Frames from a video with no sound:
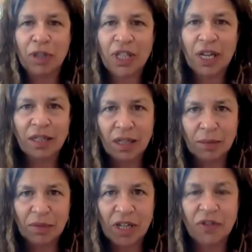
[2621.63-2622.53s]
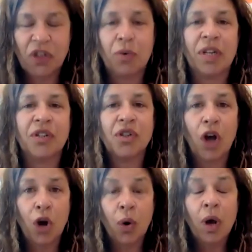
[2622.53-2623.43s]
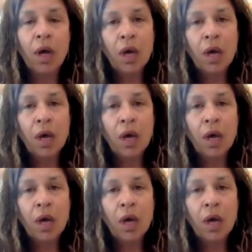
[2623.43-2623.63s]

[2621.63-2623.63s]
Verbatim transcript: presenting themselves to us. So